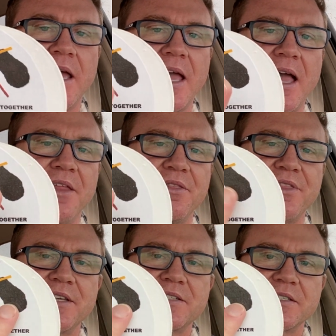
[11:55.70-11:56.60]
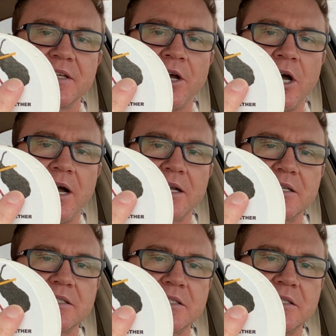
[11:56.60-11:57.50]
and this is an
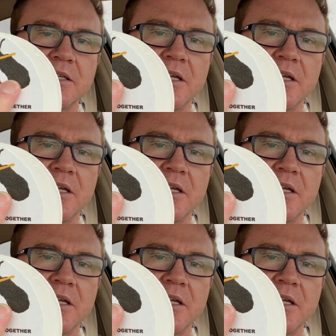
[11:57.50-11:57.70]
ox.